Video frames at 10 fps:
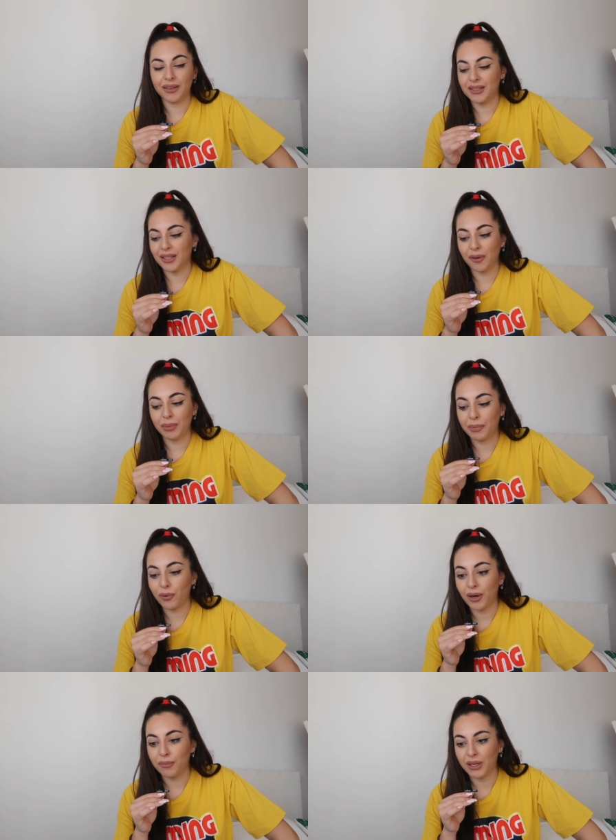There's a lot of people
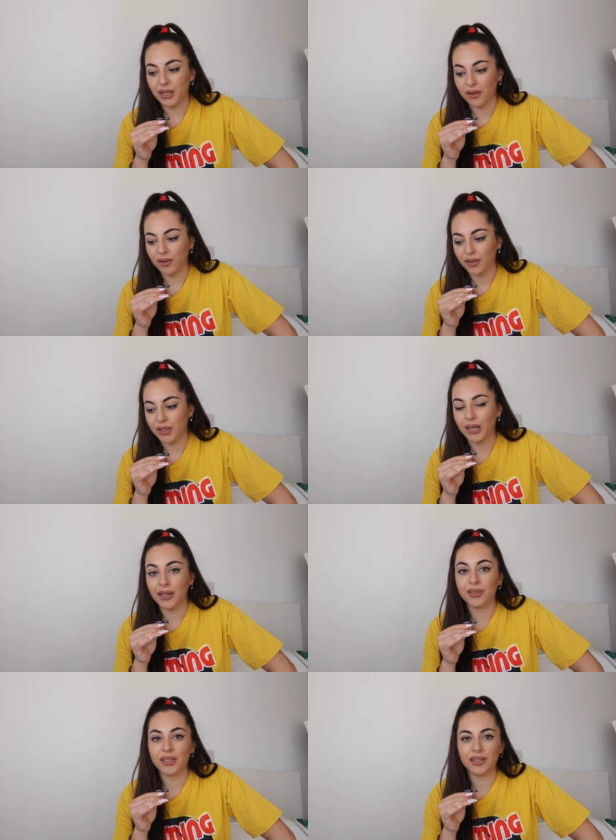who are money hungry,
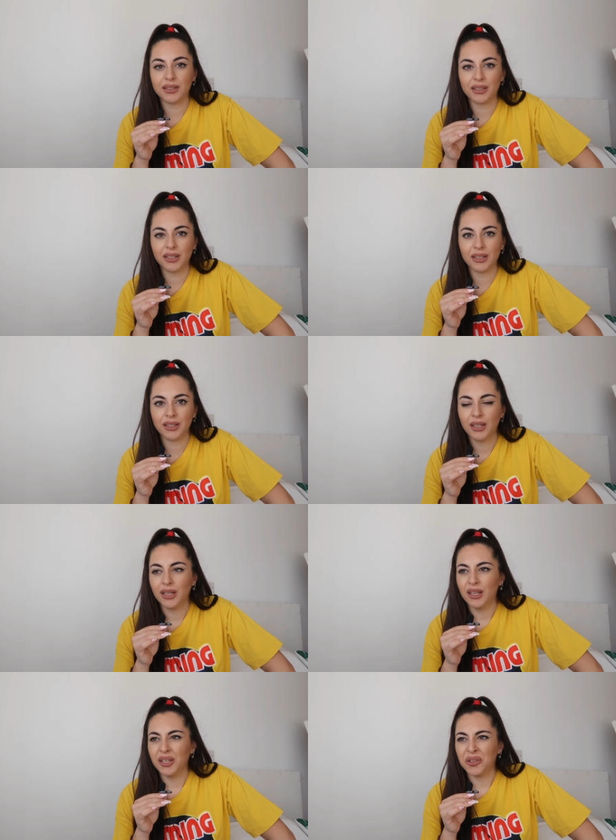clout chasing,
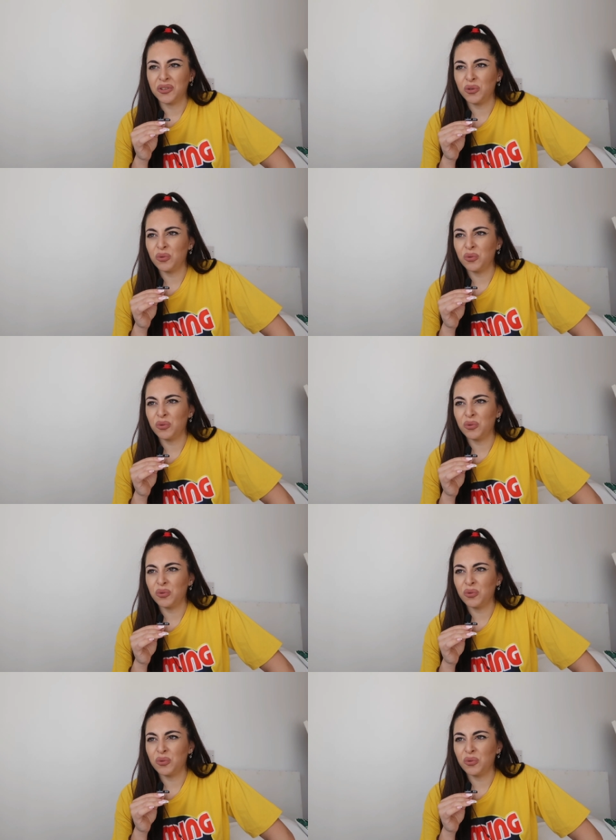do